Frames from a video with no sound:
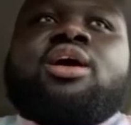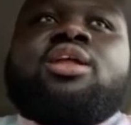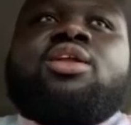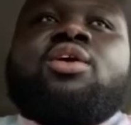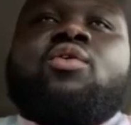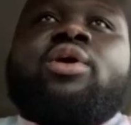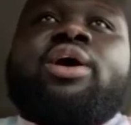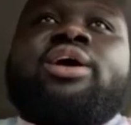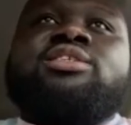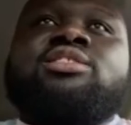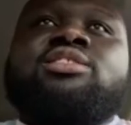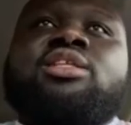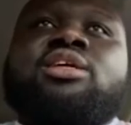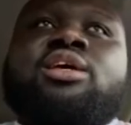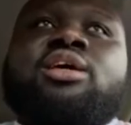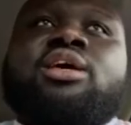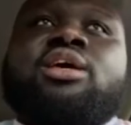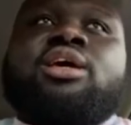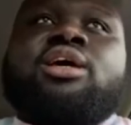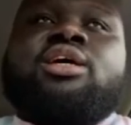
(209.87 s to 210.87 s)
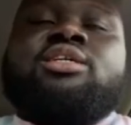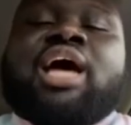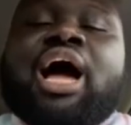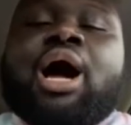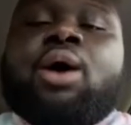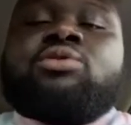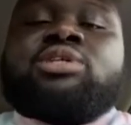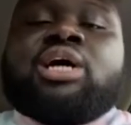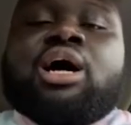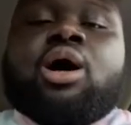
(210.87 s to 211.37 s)
the crazy thing is,
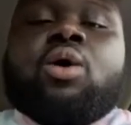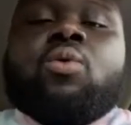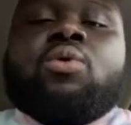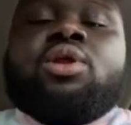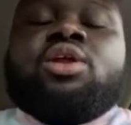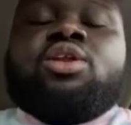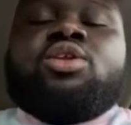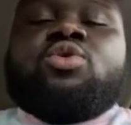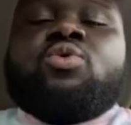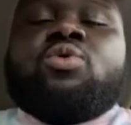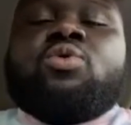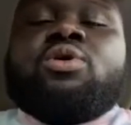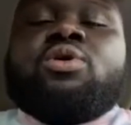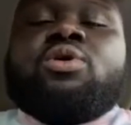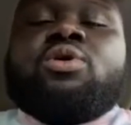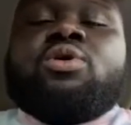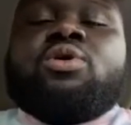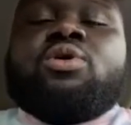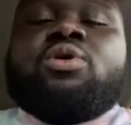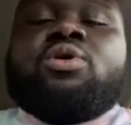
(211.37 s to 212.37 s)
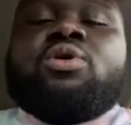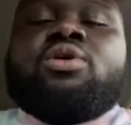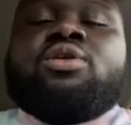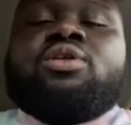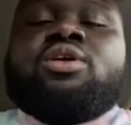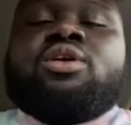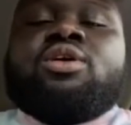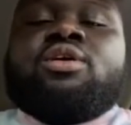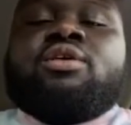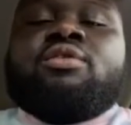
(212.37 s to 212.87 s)
I was already doing
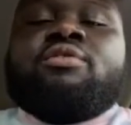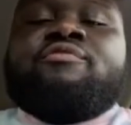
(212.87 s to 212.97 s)
the